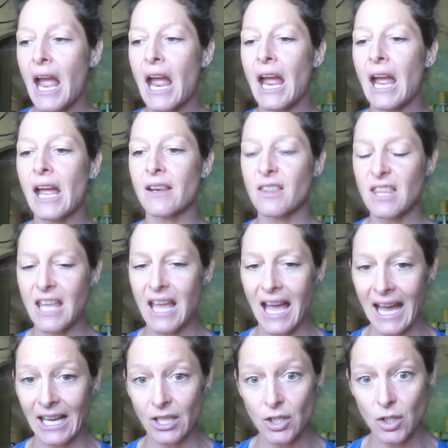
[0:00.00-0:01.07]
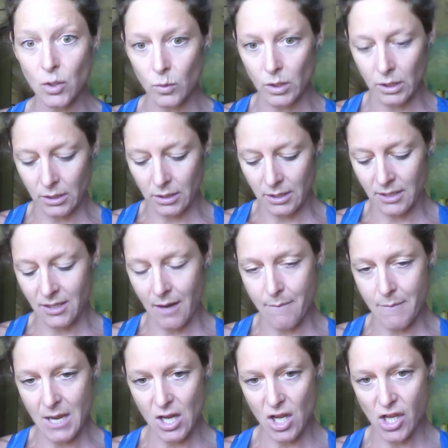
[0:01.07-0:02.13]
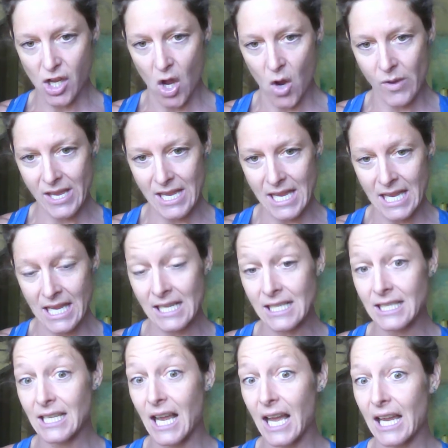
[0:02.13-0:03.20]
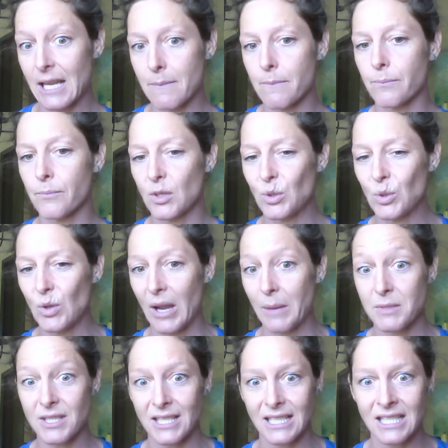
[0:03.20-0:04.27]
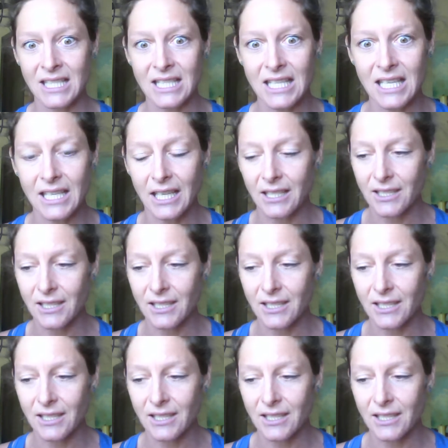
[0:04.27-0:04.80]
And the actual stomach going in type, ooh, I'm succeeding.